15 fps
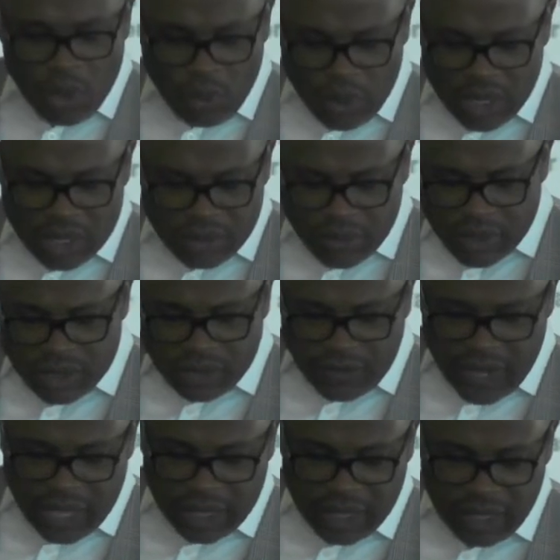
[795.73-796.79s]
What does
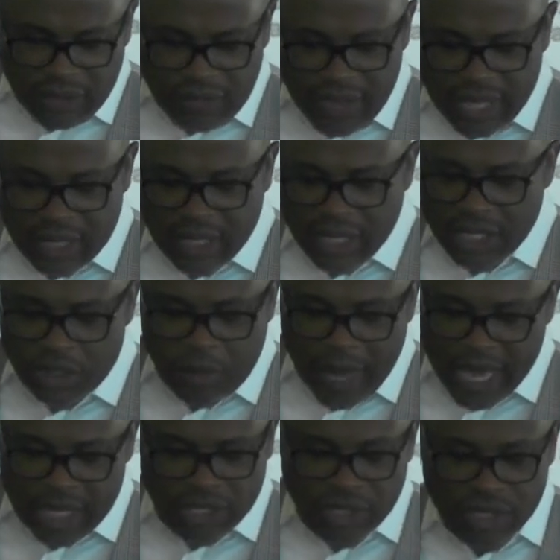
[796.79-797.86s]
faith need? Faith needs
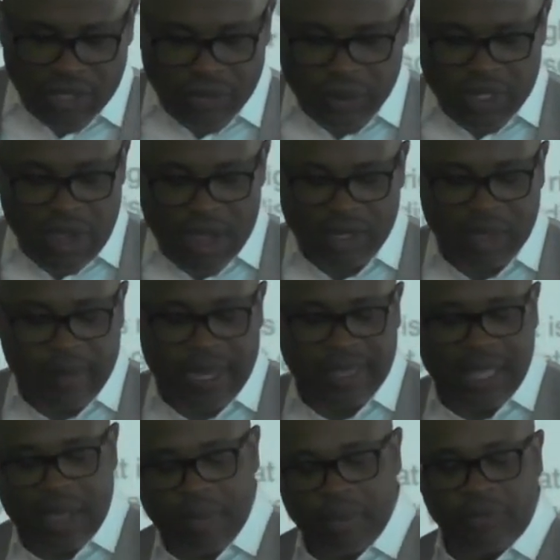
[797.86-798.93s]
patience. We talked
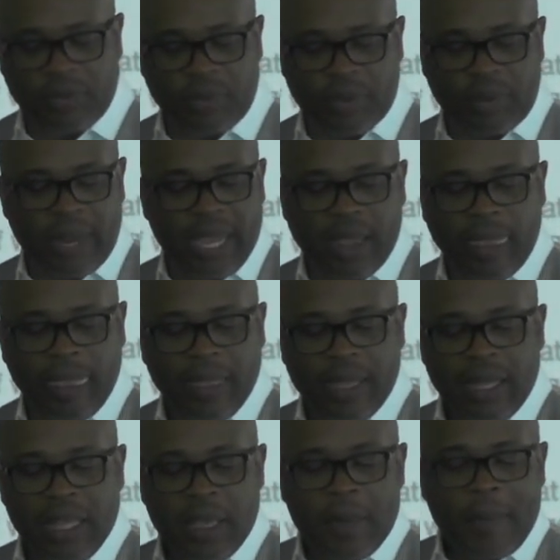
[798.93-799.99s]
about that before, right?
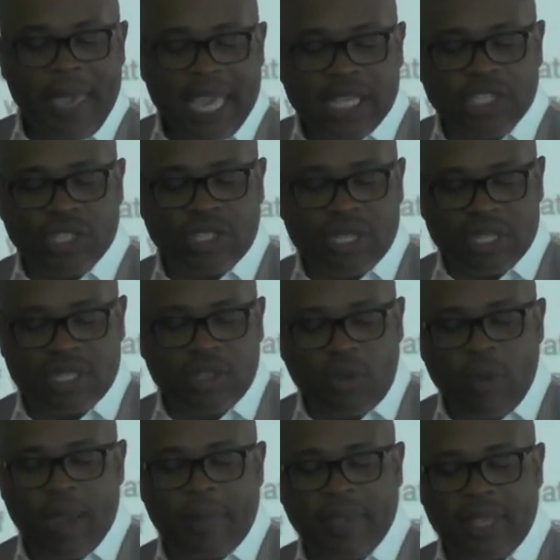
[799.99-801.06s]
Patience is the
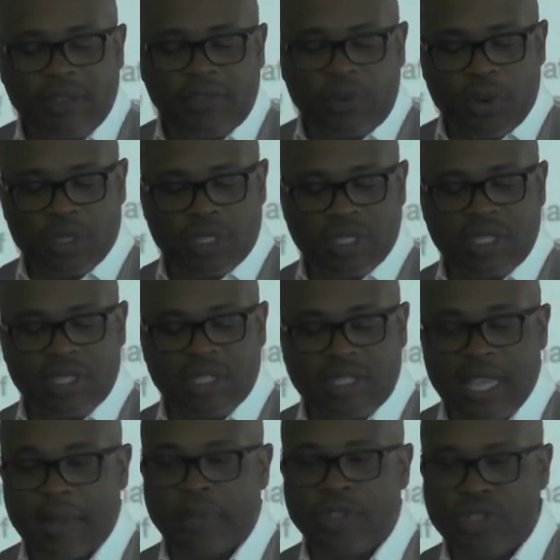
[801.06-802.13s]
weapon that forces
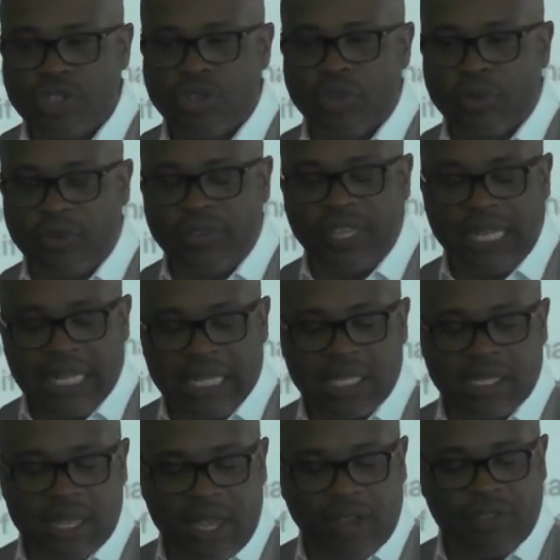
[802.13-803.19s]
deception to reveal
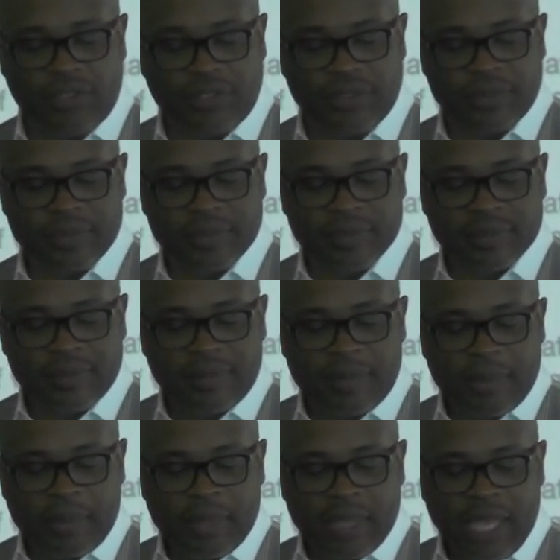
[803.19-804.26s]
itself.
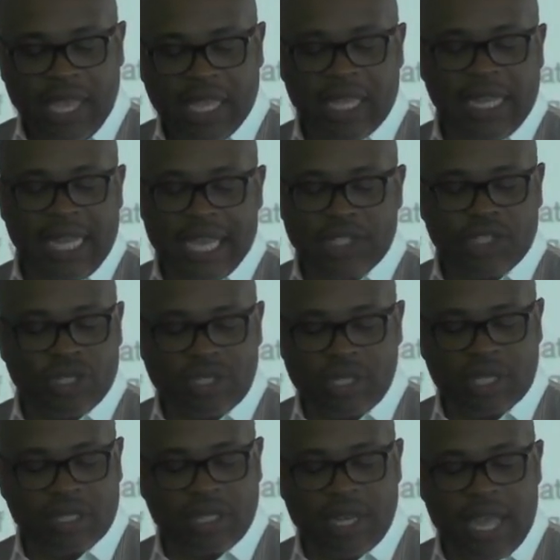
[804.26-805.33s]
In Galatians
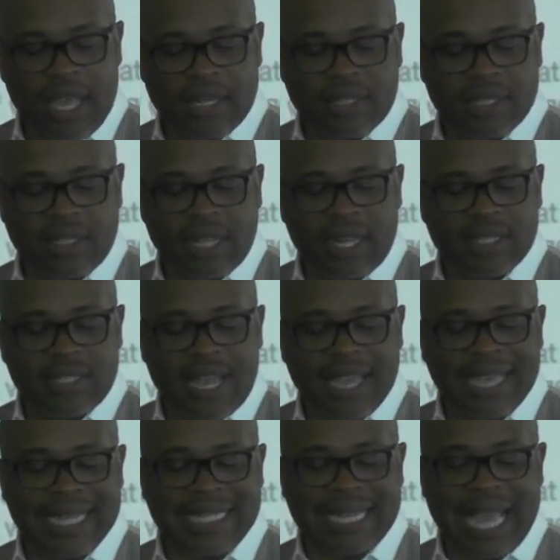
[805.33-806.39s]
6:9, it says, let us
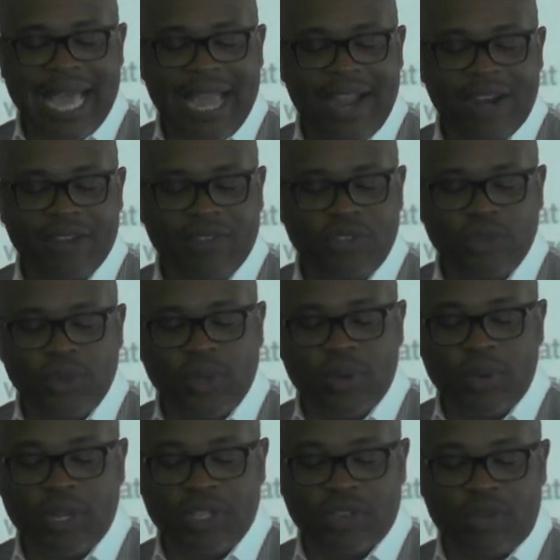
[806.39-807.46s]
not get tired of doing
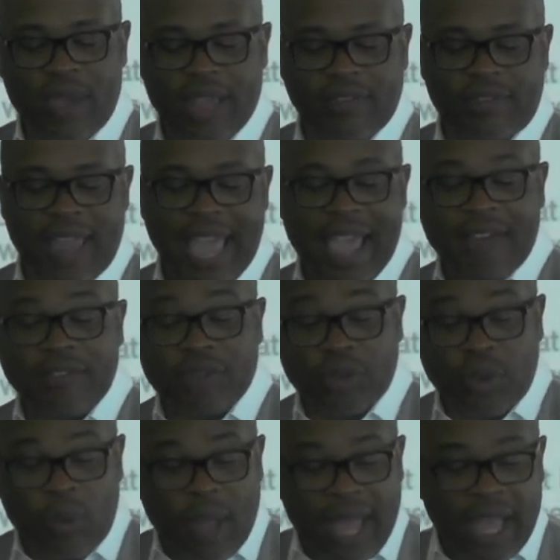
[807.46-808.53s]
what is right, for after
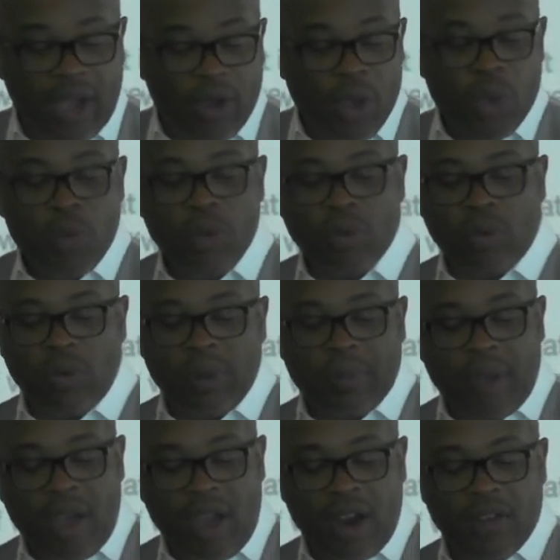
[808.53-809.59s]
a while, we will
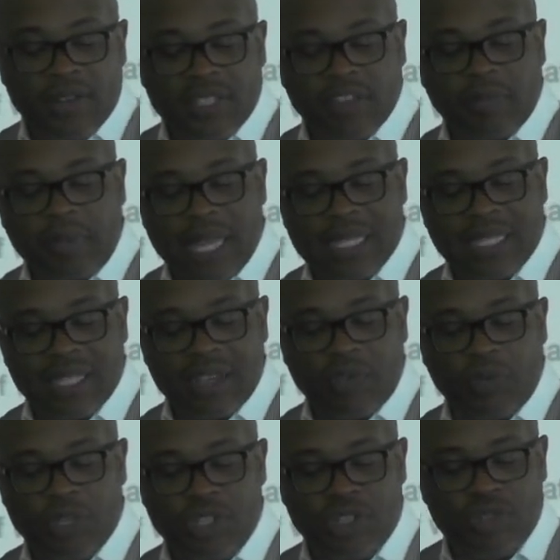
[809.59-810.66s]
reap a harvest of blessing
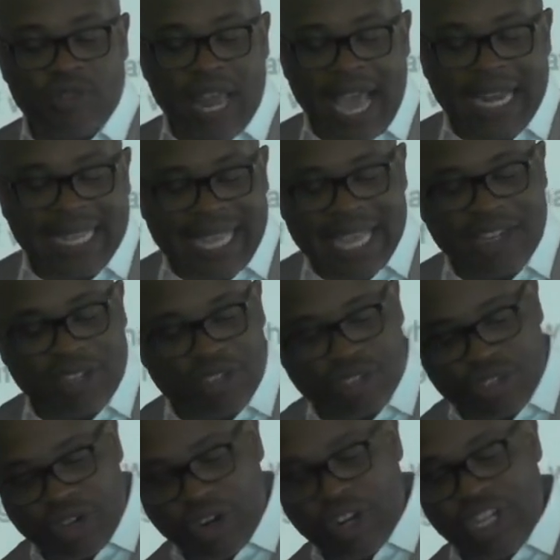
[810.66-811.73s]
if we do not get
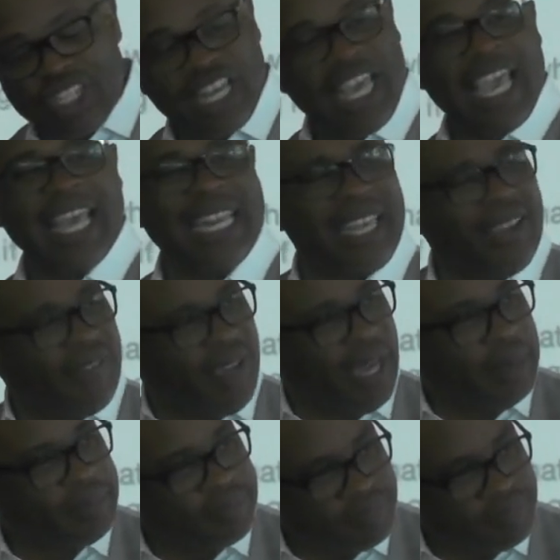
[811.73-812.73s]
discouraged and give up.